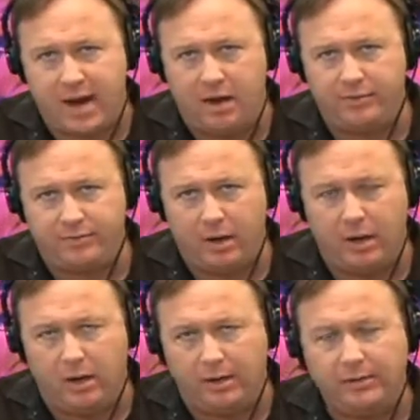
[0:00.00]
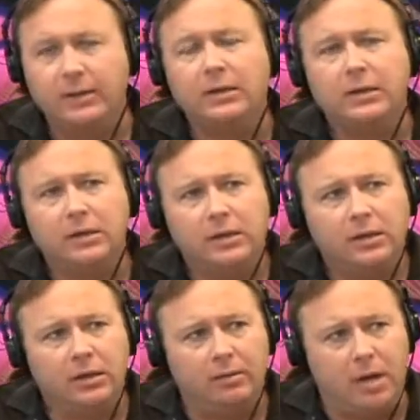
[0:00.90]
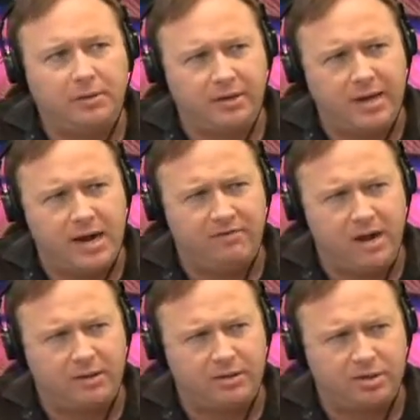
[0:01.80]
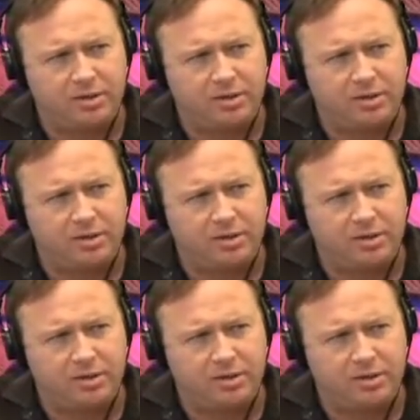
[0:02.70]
town drill and a multi-day event at the